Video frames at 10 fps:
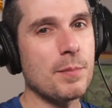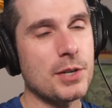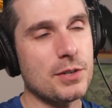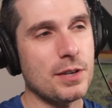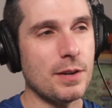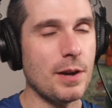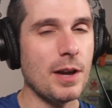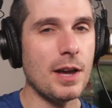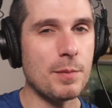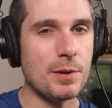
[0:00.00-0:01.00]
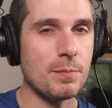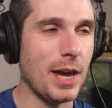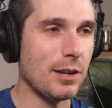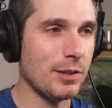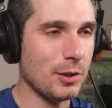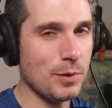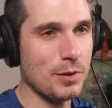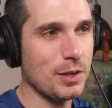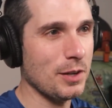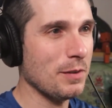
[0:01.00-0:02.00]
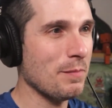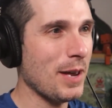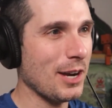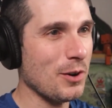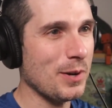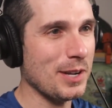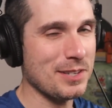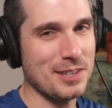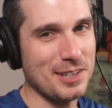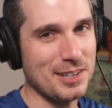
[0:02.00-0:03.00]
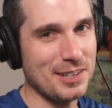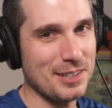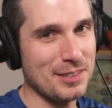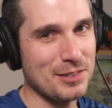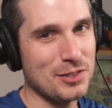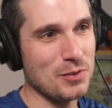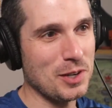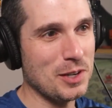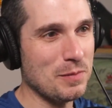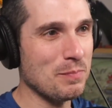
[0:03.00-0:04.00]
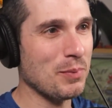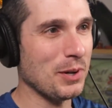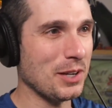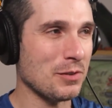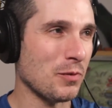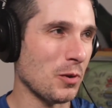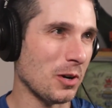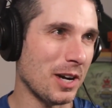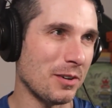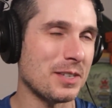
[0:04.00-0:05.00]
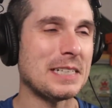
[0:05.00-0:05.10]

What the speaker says: I've been battling with Mac OS screen bringing to foreground.